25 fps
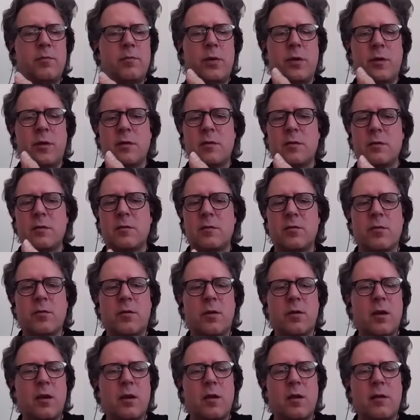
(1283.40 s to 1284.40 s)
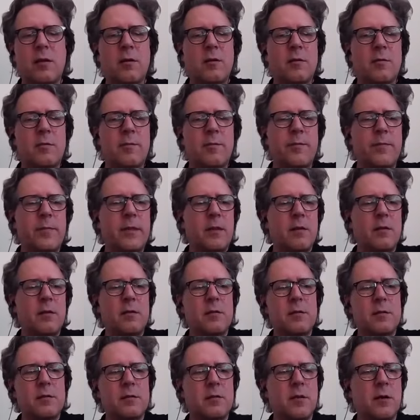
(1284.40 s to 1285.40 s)
bring it into their
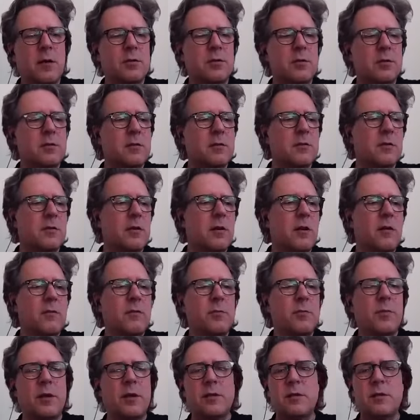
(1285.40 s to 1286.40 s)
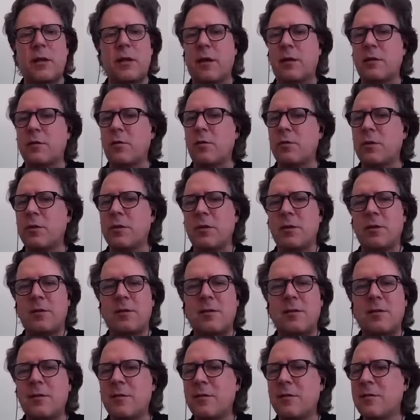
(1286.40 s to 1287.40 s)
discussions in the government, act on
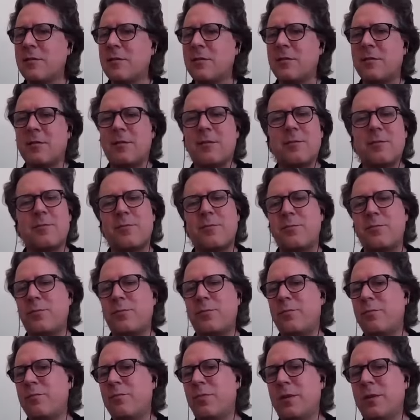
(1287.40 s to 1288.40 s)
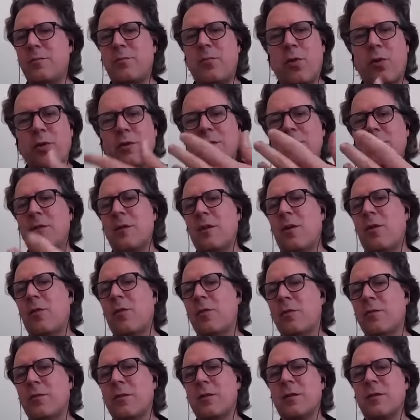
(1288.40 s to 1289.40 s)
it, uh, build policy
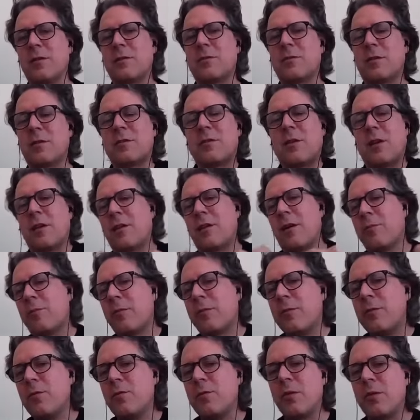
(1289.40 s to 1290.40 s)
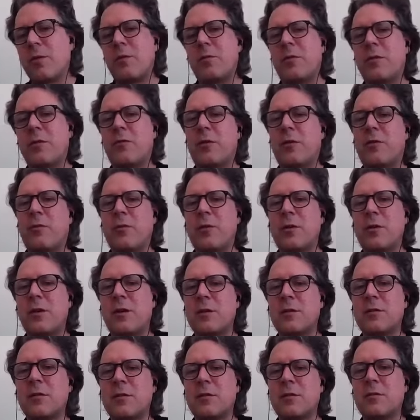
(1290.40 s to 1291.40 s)
out of it, just take up a few
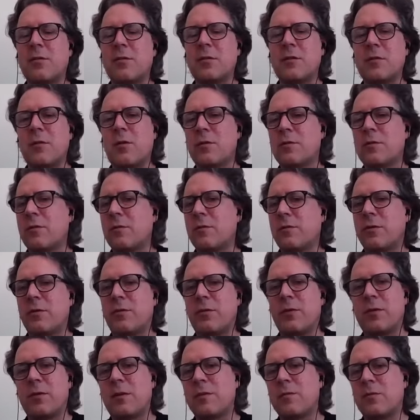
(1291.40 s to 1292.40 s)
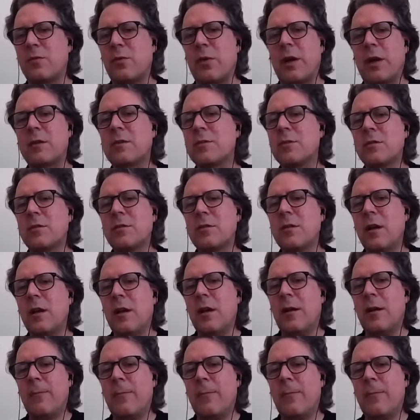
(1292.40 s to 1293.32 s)
recommendations. So there's lots of different reactions.